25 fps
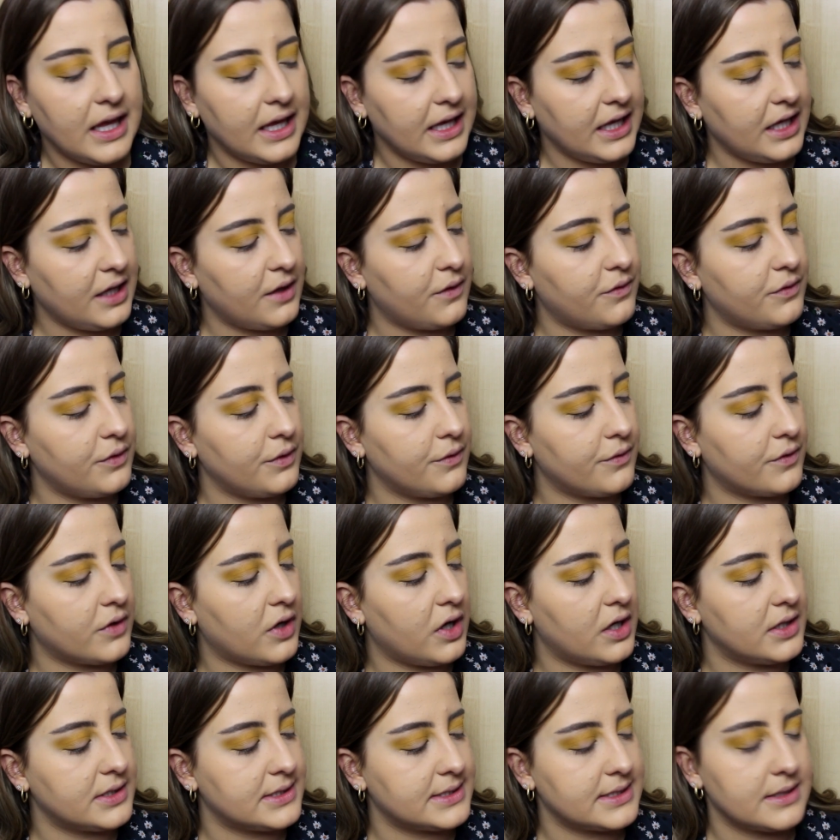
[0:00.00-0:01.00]
if you've
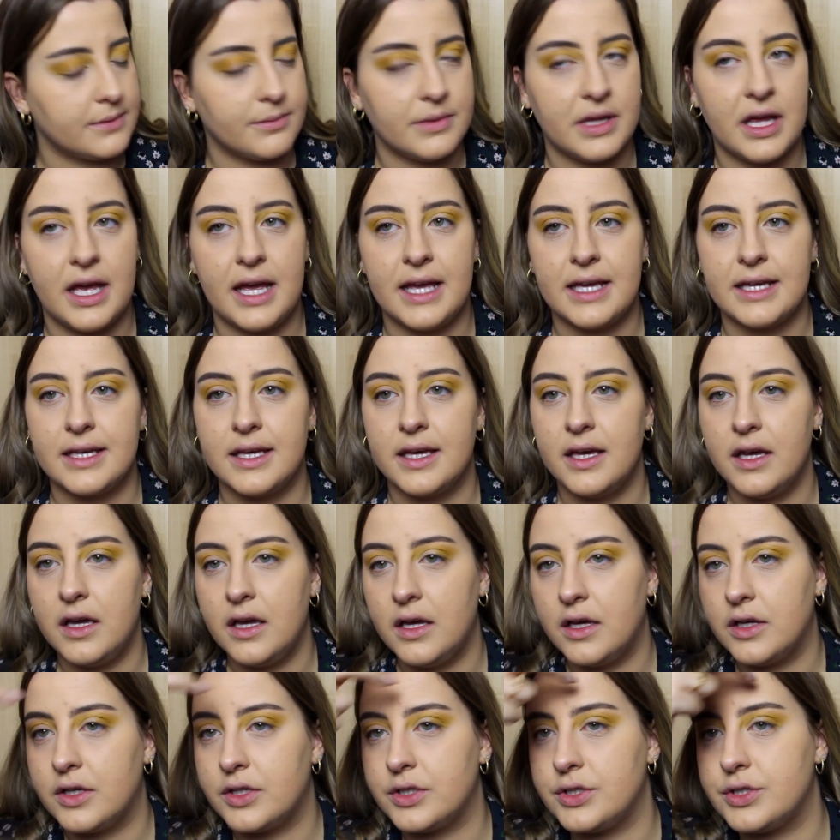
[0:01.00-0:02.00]
got some like
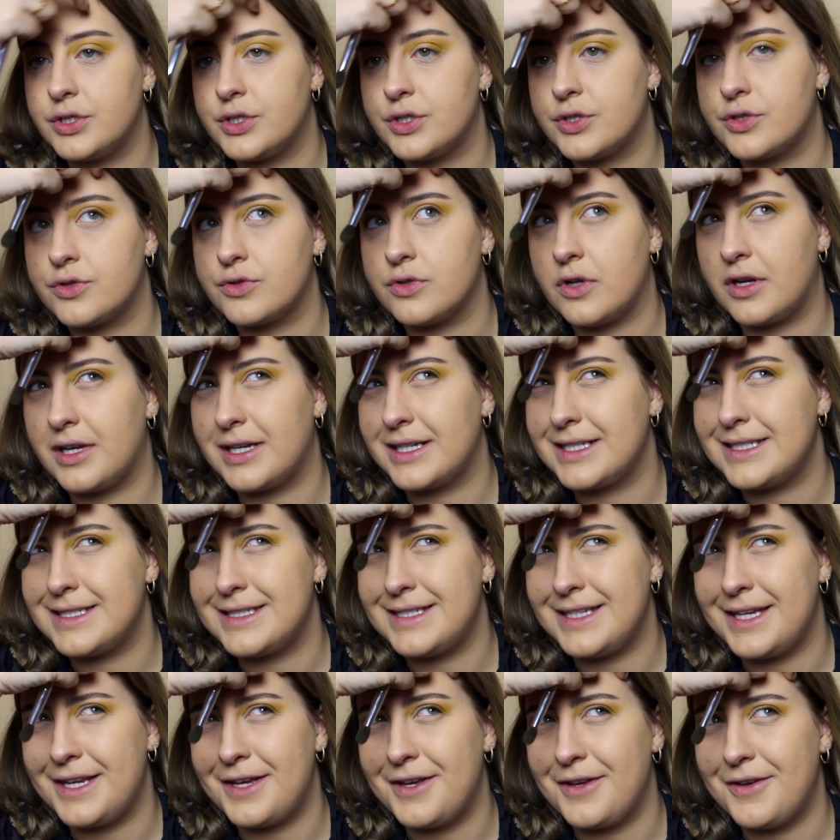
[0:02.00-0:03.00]

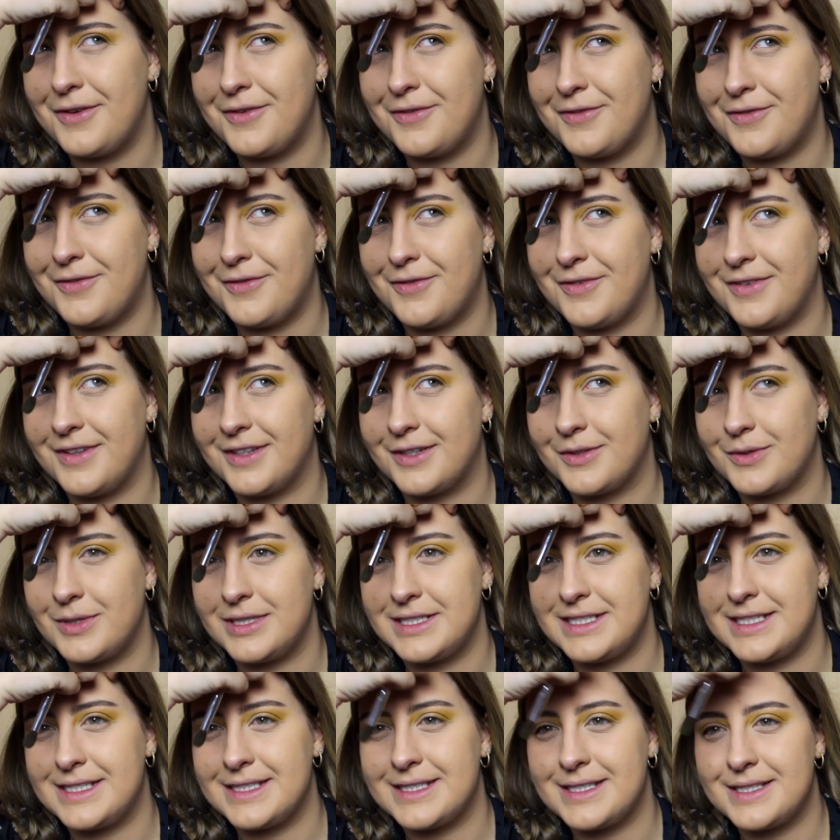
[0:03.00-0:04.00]
constructive
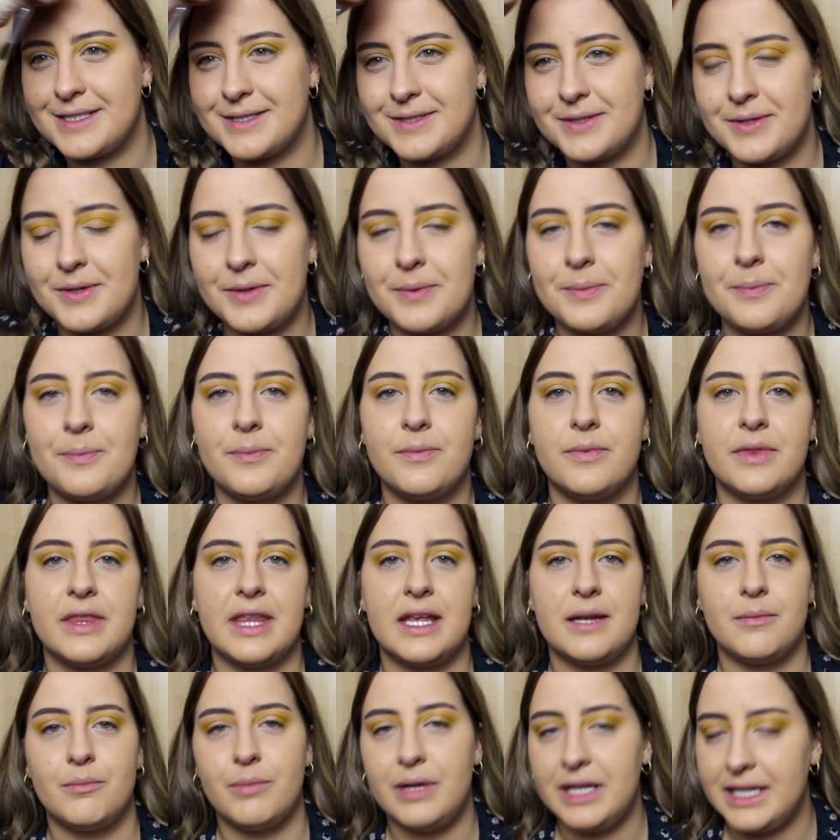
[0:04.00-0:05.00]
criticism,
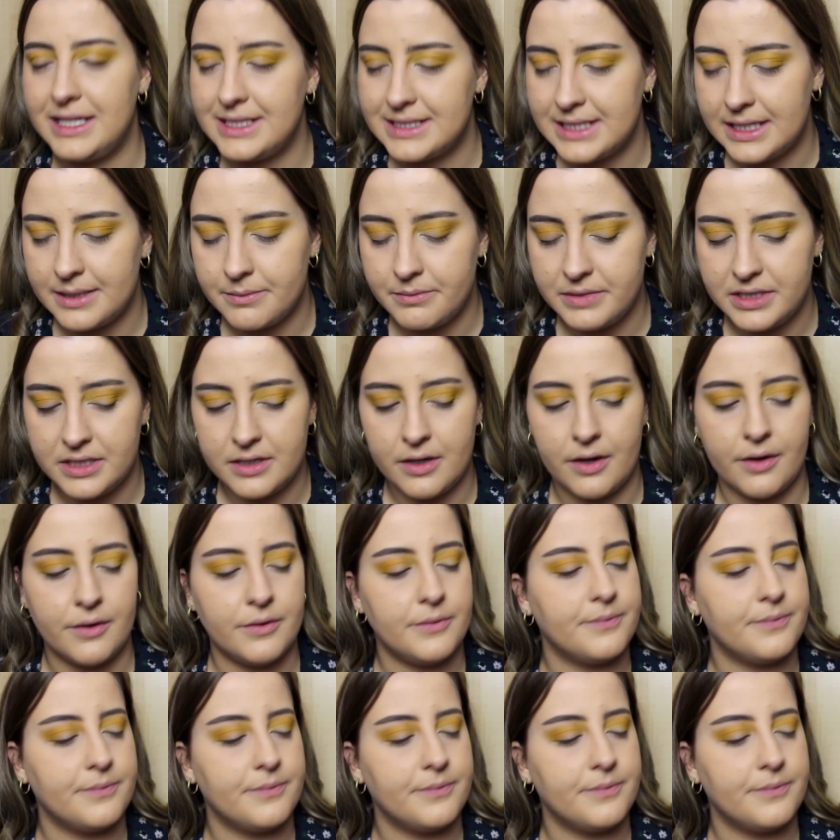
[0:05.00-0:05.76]
then please let me know.